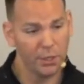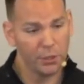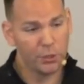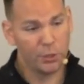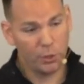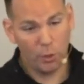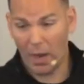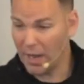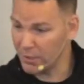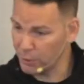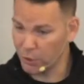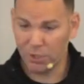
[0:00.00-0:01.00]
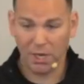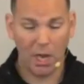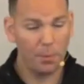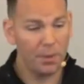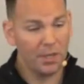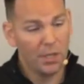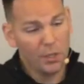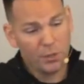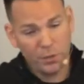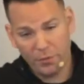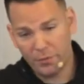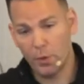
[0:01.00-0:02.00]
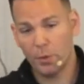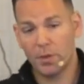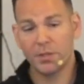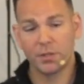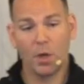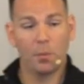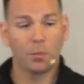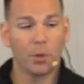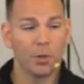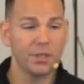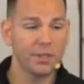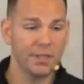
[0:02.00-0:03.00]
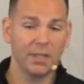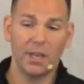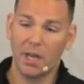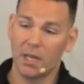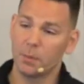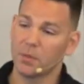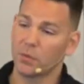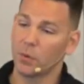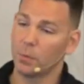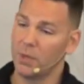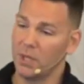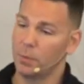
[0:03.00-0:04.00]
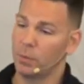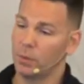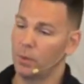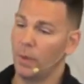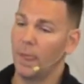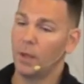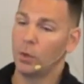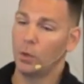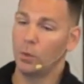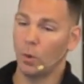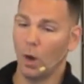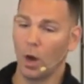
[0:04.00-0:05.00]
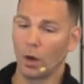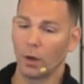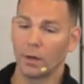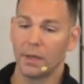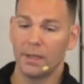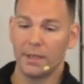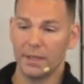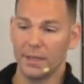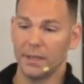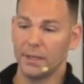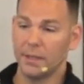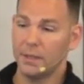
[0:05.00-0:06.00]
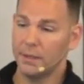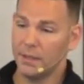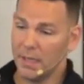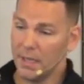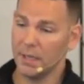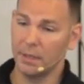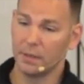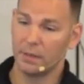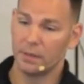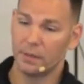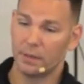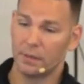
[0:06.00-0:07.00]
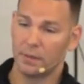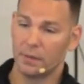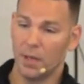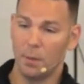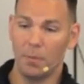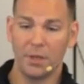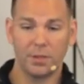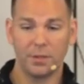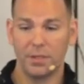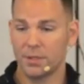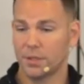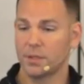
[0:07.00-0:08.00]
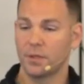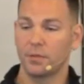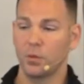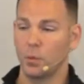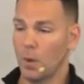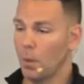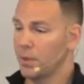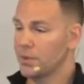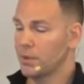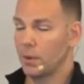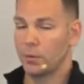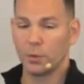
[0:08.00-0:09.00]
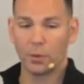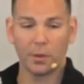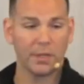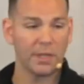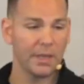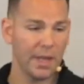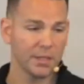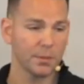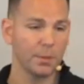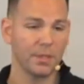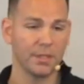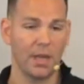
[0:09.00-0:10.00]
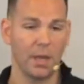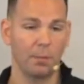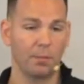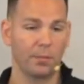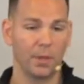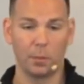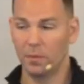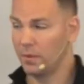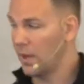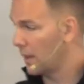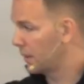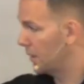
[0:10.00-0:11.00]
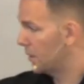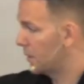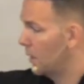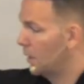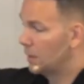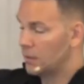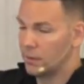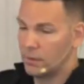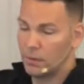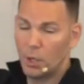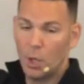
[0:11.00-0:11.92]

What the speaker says: to, as you're shopping, to focus on purchasing items for people who are in need. I mentioned this just a few moments ago during the announcement time, that we've got this little